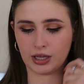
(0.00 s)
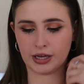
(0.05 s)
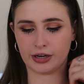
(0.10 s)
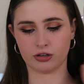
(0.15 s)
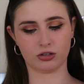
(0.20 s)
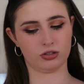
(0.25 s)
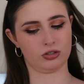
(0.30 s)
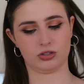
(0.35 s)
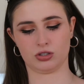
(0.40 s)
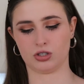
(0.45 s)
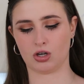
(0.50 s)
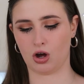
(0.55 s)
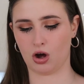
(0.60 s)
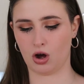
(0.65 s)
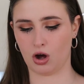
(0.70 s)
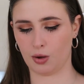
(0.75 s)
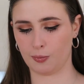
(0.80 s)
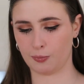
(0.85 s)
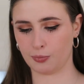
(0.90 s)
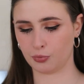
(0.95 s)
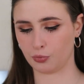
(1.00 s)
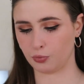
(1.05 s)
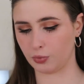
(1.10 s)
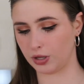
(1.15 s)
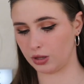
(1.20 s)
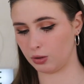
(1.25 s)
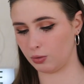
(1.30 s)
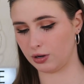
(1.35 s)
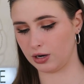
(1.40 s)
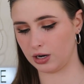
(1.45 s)
layer on top
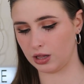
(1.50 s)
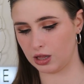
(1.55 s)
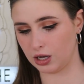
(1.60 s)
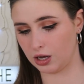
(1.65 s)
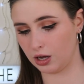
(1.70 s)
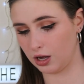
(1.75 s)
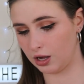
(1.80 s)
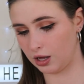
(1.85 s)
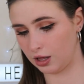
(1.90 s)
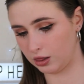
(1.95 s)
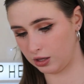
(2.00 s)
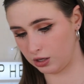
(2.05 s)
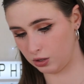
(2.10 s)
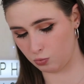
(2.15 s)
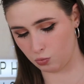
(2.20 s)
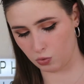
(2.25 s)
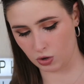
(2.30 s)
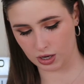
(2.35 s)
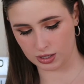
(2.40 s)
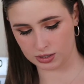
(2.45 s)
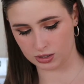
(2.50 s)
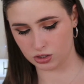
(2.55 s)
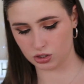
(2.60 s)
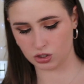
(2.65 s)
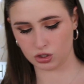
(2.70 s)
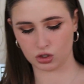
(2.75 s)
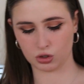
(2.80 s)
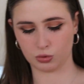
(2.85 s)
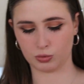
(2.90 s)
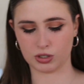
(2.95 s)
with one of the colored
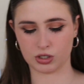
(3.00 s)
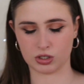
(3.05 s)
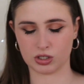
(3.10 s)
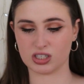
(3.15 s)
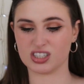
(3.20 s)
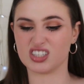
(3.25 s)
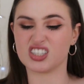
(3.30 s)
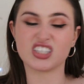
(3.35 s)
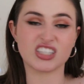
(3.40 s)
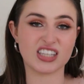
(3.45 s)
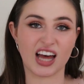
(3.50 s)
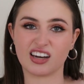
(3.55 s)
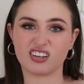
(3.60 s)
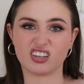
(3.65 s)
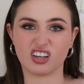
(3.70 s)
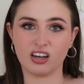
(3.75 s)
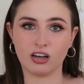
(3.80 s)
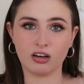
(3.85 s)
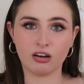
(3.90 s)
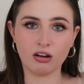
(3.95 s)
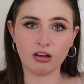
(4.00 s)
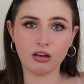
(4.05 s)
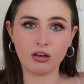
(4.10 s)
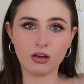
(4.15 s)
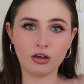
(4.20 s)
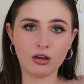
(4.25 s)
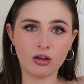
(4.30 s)
ones. Should we do Saturn?